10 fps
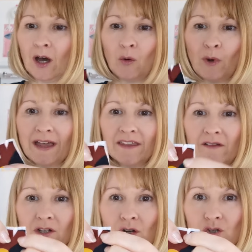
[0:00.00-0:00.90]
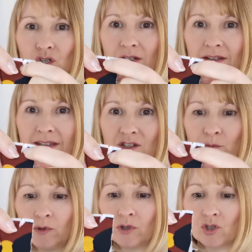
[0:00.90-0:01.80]
and where there are notches, these
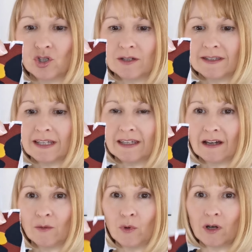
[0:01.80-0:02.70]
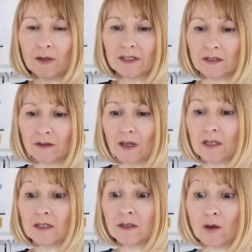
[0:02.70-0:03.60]
double notches here, we're going to
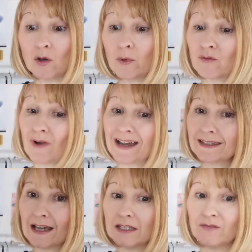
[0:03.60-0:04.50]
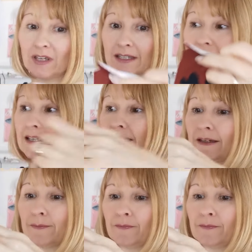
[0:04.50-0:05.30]
sew with right sides facing.